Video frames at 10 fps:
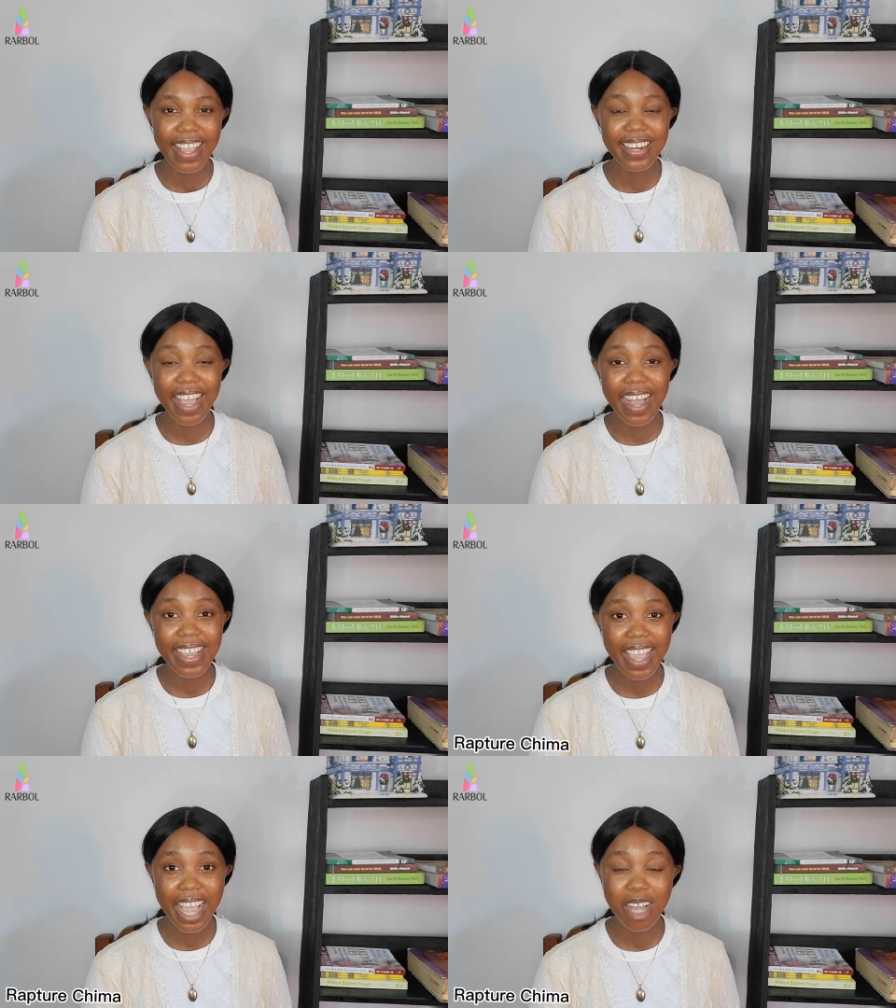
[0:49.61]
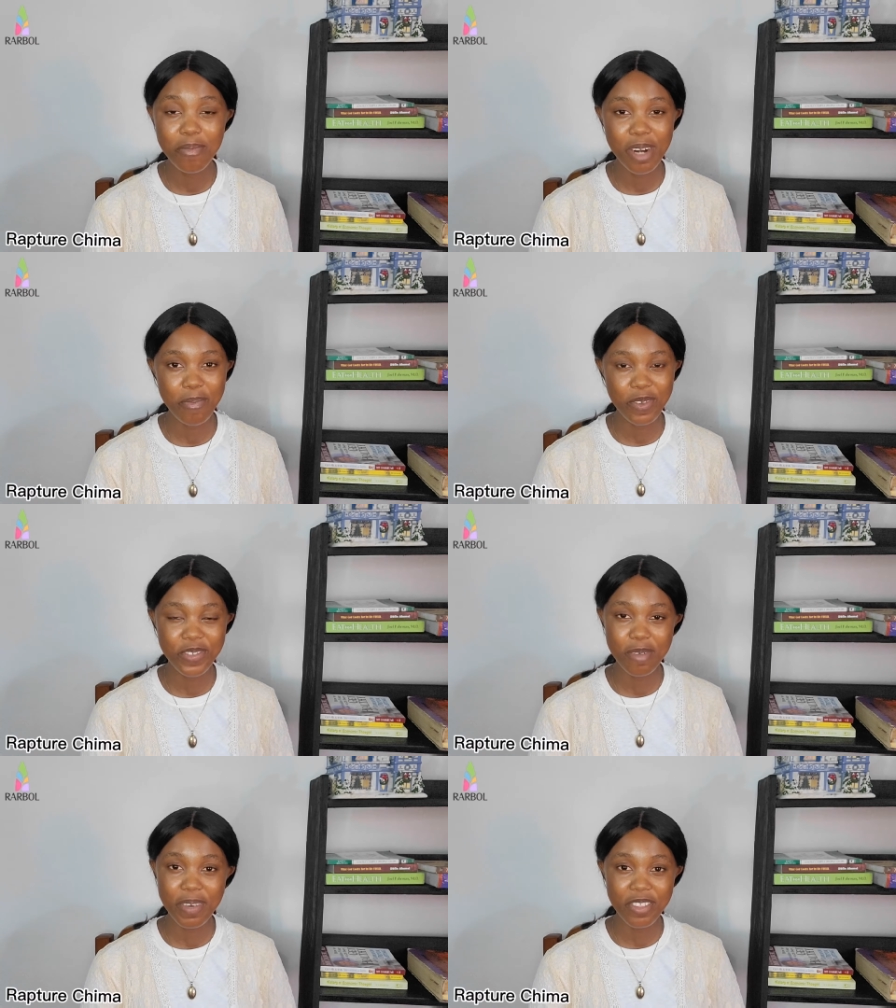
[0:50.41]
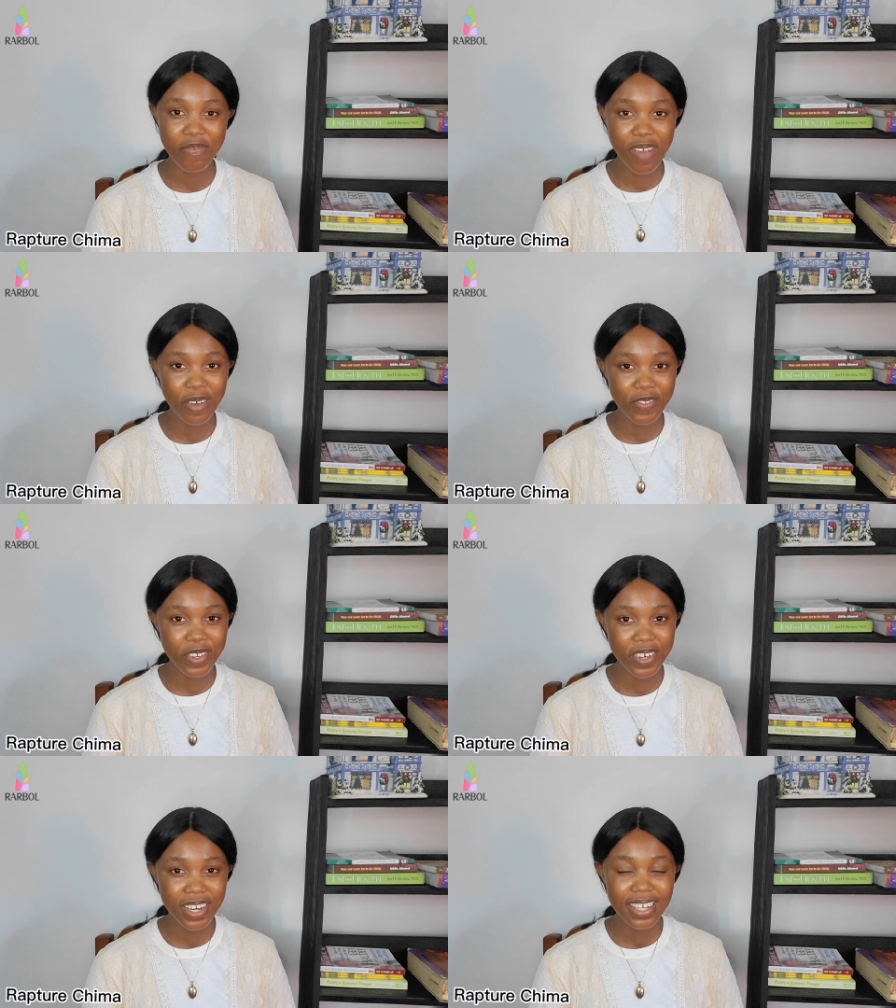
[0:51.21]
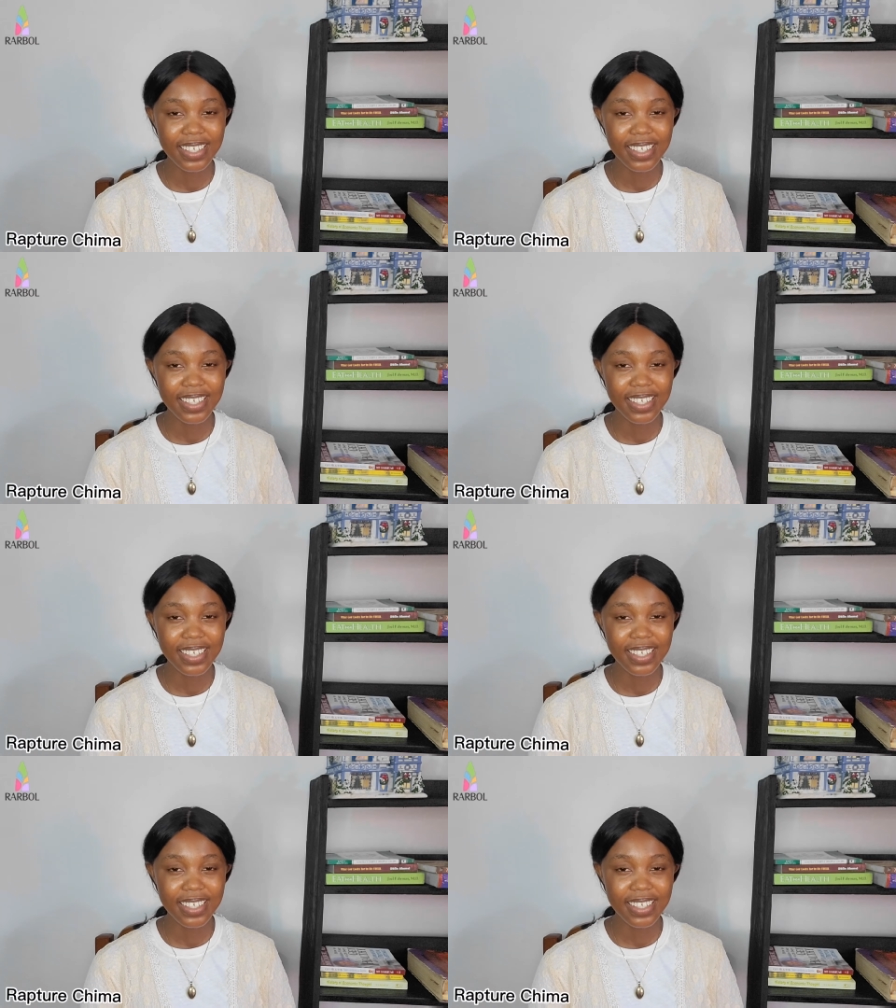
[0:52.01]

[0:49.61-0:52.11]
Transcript: And I am Rapture Chima, the founder,